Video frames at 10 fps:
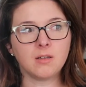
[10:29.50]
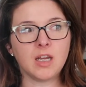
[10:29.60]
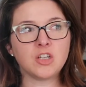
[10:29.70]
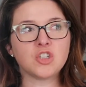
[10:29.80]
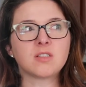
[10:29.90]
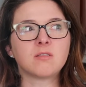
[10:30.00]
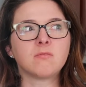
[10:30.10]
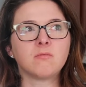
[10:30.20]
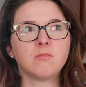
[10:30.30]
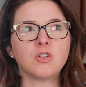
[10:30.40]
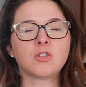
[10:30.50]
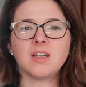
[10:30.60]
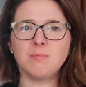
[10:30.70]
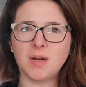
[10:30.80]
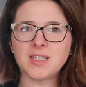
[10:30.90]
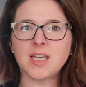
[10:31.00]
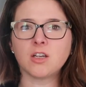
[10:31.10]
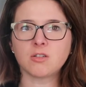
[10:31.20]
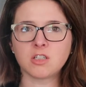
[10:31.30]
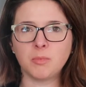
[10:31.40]
it might
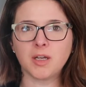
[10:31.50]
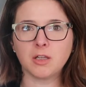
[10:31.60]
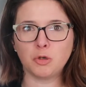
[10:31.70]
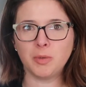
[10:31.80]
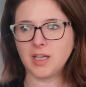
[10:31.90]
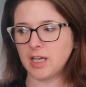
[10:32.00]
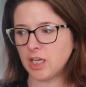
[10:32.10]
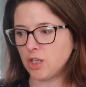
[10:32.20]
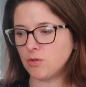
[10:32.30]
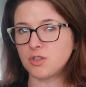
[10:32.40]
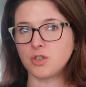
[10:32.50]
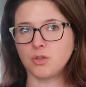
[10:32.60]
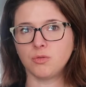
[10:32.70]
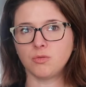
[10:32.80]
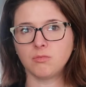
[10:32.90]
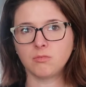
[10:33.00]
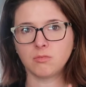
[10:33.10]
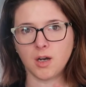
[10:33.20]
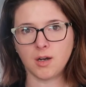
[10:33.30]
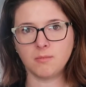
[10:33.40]
take your stomach a little bit getting used to
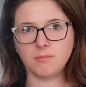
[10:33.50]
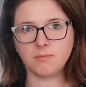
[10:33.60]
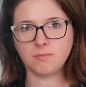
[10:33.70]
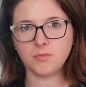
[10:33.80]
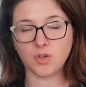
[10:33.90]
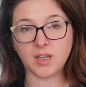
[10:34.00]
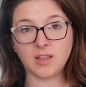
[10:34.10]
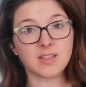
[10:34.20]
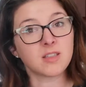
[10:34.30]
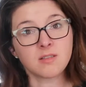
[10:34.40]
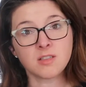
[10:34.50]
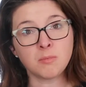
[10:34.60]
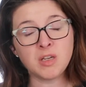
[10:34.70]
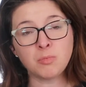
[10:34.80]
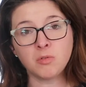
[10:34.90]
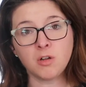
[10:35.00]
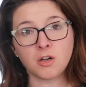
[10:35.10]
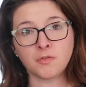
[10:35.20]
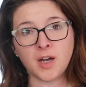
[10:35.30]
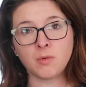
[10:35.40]
drinking this. Some people
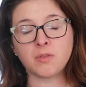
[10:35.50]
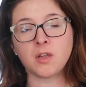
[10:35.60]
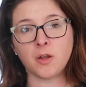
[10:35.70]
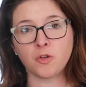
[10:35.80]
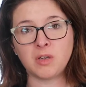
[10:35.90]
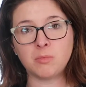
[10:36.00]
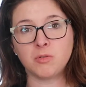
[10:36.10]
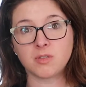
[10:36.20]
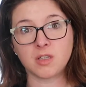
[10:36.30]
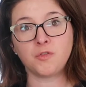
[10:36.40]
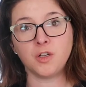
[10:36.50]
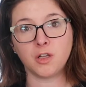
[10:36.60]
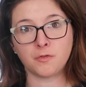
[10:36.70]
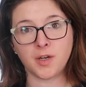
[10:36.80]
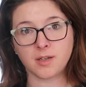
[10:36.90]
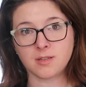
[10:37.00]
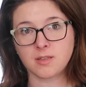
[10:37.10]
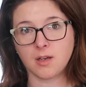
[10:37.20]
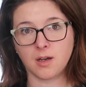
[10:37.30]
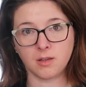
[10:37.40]
are fine with it and other people feel
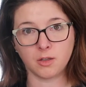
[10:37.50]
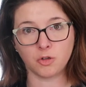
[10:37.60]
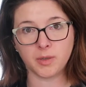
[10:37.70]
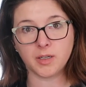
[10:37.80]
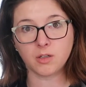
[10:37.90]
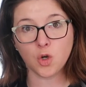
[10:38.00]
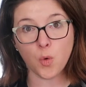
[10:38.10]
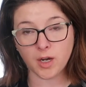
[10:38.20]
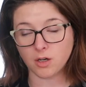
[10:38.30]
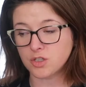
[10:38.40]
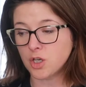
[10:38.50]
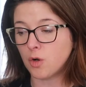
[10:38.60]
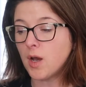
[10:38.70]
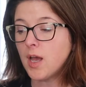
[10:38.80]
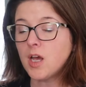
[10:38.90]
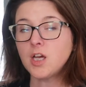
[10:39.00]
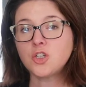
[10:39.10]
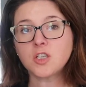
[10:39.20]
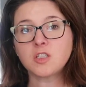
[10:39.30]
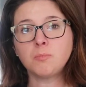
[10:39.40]
effects a little bit quicker. So
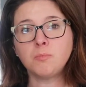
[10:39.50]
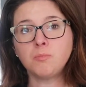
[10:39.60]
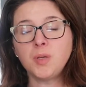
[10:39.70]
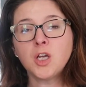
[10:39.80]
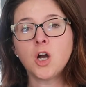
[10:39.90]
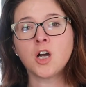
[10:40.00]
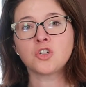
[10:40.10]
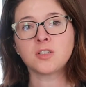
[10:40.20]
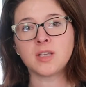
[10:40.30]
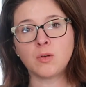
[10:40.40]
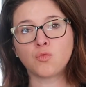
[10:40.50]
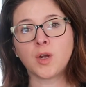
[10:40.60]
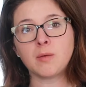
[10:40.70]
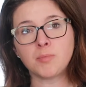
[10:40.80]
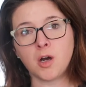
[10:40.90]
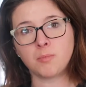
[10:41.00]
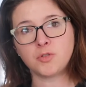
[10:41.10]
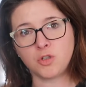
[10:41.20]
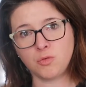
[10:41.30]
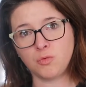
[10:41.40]
just be cautious and ramp
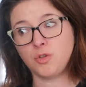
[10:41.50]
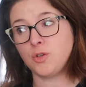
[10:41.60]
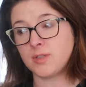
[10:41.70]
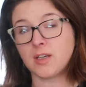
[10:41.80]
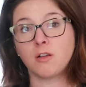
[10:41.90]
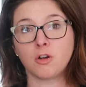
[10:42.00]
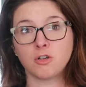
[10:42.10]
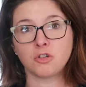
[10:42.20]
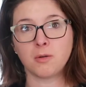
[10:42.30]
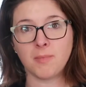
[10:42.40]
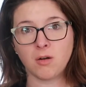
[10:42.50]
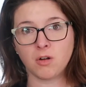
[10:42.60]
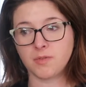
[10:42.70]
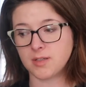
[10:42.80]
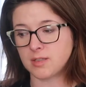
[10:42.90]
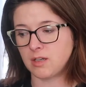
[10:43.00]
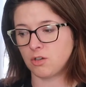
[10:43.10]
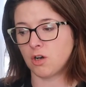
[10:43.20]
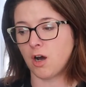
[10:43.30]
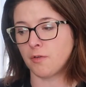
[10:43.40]
up to using a larger amount of this in
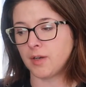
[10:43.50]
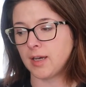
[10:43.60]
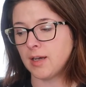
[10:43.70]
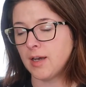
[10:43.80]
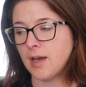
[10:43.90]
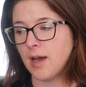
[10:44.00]
your coffee.